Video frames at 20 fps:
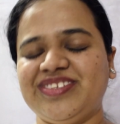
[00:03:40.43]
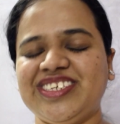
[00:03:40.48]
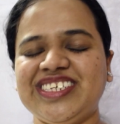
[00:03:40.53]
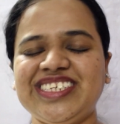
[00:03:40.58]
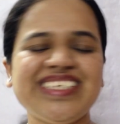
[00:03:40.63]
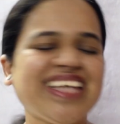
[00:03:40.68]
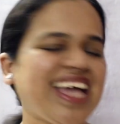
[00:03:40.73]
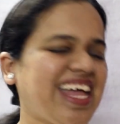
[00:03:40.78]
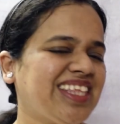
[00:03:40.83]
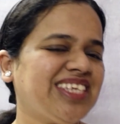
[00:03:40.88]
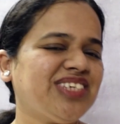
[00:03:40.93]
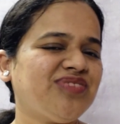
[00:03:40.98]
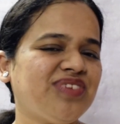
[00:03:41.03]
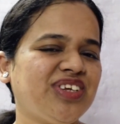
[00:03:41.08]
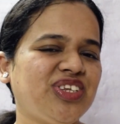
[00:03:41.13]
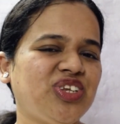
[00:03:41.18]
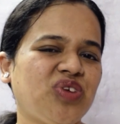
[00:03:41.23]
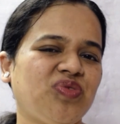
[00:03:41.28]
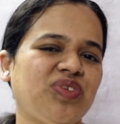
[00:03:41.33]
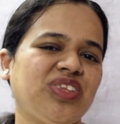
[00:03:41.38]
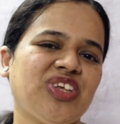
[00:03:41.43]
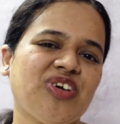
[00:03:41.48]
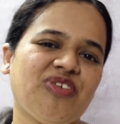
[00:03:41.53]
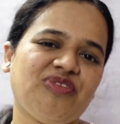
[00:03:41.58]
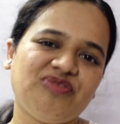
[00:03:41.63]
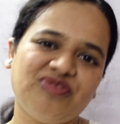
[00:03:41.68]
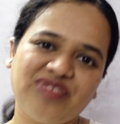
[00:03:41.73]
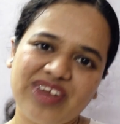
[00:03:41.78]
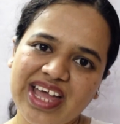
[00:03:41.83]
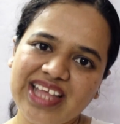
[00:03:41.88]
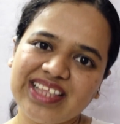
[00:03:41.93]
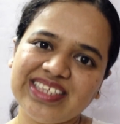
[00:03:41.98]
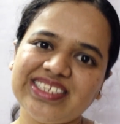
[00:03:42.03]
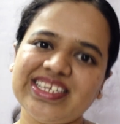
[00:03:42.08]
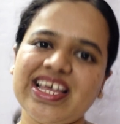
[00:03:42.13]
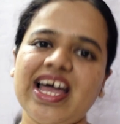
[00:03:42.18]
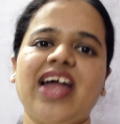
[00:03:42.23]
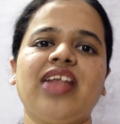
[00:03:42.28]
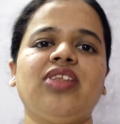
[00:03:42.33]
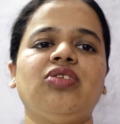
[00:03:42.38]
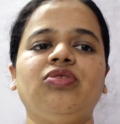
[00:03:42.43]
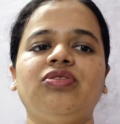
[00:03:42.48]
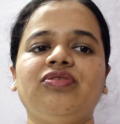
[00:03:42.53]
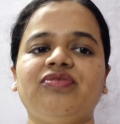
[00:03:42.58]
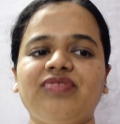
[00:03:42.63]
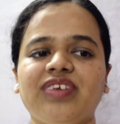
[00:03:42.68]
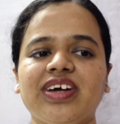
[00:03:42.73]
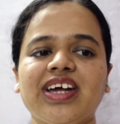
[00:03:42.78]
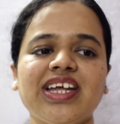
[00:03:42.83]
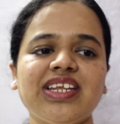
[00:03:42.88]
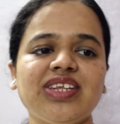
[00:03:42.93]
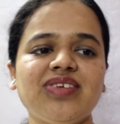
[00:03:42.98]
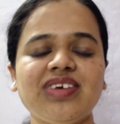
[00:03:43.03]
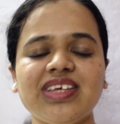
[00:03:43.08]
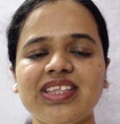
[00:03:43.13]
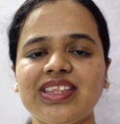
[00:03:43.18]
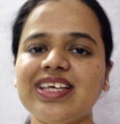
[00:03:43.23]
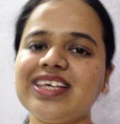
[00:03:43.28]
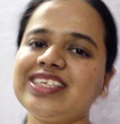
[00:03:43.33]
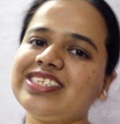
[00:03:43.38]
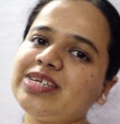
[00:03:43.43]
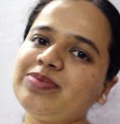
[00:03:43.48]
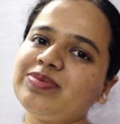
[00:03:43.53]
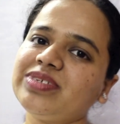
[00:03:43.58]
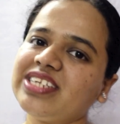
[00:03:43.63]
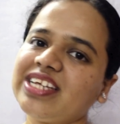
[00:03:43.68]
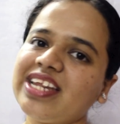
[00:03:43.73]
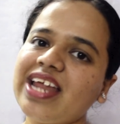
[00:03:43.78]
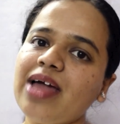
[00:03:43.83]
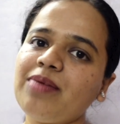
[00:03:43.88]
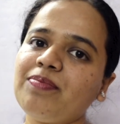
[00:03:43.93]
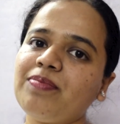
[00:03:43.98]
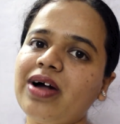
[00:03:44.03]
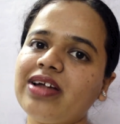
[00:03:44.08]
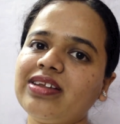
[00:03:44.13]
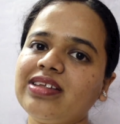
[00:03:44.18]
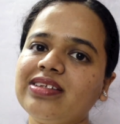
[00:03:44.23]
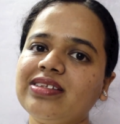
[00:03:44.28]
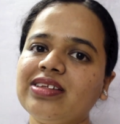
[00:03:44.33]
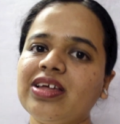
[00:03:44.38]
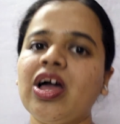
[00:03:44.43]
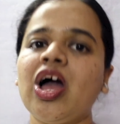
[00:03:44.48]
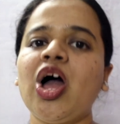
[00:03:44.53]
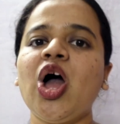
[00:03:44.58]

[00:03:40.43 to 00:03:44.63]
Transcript: Share this video with your friends and don't forget to hit the subscribe button.